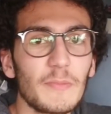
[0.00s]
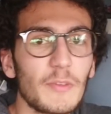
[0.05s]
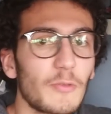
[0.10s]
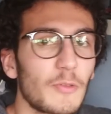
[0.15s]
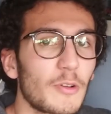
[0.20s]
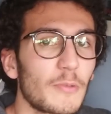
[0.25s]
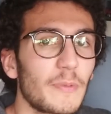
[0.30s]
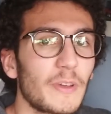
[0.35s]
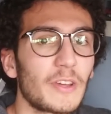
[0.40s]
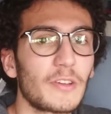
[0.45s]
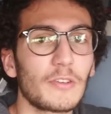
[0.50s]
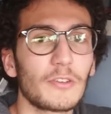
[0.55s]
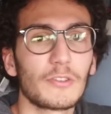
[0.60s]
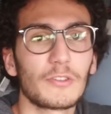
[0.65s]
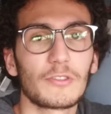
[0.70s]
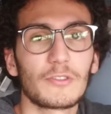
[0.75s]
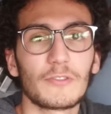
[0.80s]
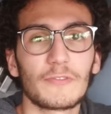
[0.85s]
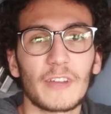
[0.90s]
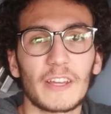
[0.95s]
It would be good
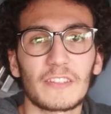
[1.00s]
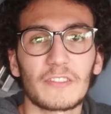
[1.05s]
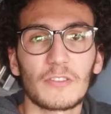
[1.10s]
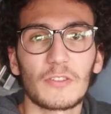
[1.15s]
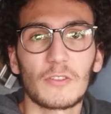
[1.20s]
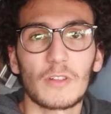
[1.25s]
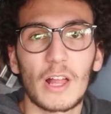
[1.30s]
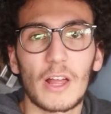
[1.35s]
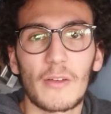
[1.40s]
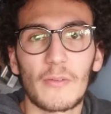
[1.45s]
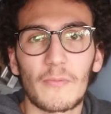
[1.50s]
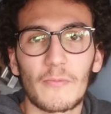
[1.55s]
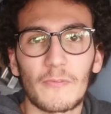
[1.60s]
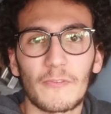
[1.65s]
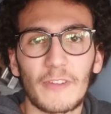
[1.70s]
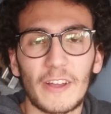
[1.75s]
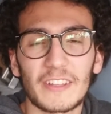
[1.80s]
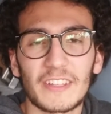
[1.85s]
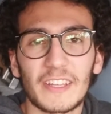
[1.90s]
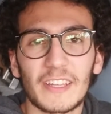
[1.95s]
to Vettel
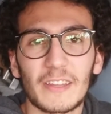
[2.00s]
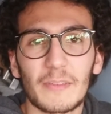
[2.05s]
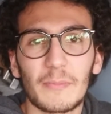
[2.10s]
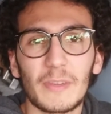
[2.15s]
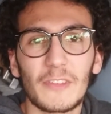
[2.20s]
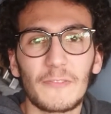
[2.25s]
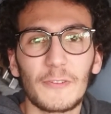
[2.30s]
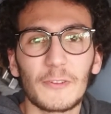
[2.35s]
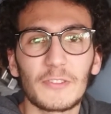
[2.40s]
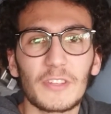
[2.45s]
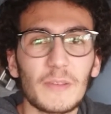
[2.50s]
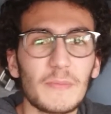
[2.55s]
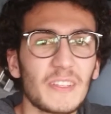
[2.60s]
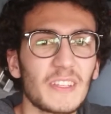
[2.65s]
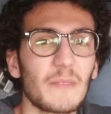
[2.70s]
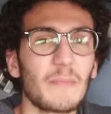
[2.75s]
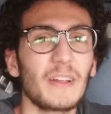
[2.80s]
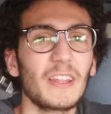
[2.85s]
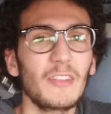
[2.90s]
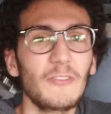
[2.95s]
fighting in the midfield team is
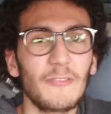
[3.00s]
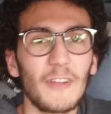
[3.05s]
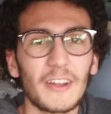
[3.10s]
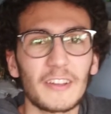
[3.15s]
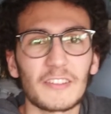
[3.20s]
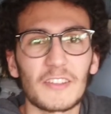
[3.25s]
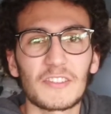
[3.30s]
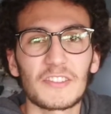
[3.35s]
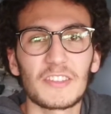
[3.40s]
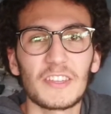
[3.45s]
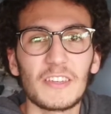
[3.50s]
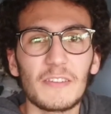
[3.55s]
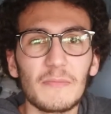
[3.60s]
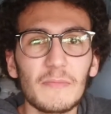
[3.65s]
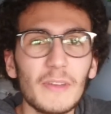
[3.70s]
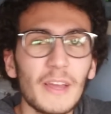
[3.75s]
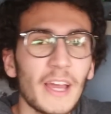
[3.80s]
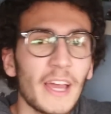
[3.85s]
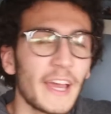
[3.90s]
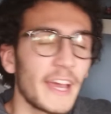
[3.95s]
a manufactured team,
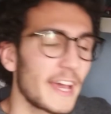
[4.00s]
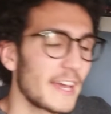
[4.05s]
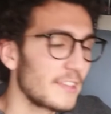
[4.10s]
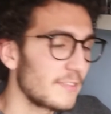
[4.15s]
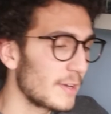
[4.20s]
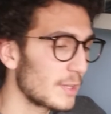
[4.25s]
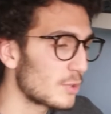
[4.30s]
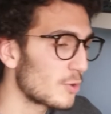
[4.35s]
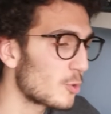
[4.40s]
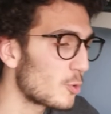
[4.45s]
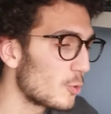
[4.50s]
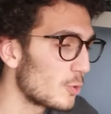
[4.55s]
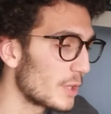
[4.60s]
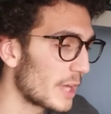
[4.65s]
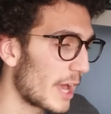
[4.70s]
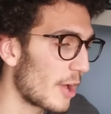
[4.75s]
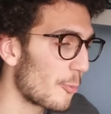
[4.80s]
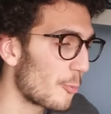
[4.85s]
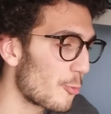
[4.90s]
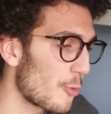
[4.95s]
and Vettel could
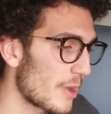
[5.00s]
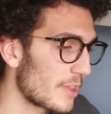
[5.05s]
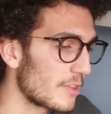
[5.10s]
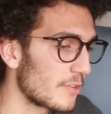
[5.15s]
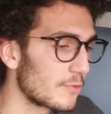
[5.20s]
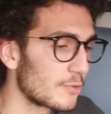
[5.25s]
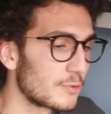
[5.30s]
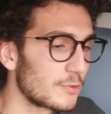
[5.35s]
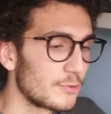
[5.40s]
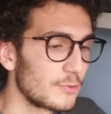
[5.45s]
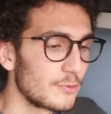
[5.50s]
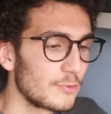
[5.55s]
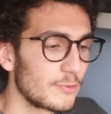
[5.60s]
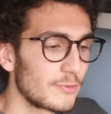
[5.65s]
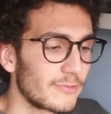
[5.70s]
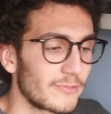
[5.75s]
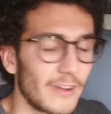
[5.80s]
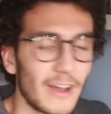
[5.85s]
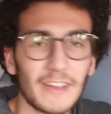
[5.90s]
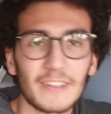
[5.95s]
help Renault to
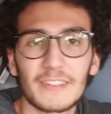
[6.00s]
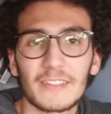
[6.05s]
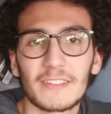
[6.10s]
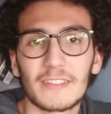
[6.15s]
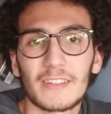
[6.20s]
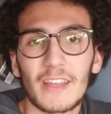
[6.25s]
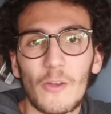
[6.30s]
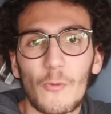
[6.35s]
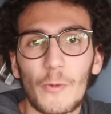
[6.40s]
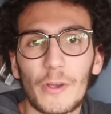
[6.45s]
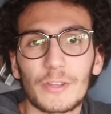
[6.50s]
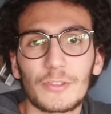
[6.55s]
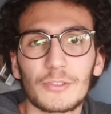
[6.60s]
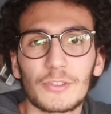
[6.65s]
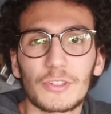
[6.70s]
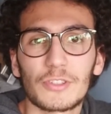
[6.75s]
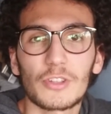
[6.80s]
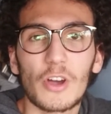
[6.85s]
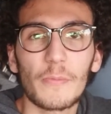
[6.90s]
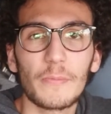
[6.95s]
fight their way to
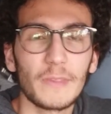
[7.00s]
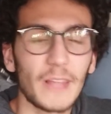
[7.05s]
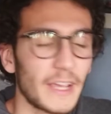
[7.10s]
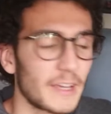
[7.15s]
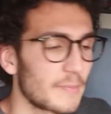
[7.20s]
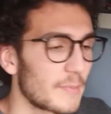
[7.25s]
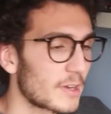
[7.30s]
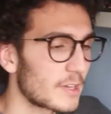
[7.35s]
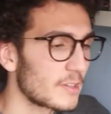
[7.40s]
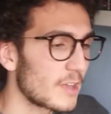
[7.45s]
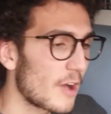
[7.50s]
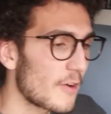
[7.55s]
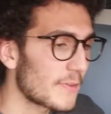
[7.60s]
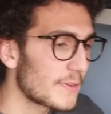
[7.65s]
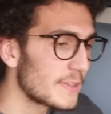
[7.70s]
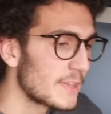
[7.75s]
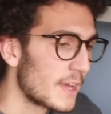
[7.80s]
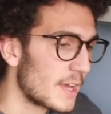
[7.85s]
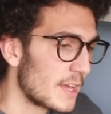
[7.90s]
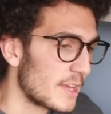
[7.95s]
the top, like
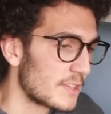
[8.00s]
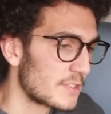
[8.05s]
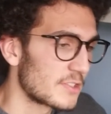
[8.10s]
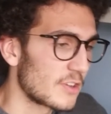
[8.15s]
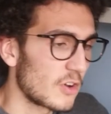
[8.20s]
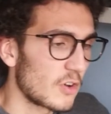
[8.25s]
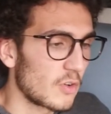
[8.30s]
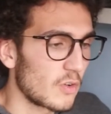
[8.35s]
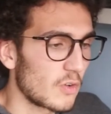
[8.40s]
McLaren. So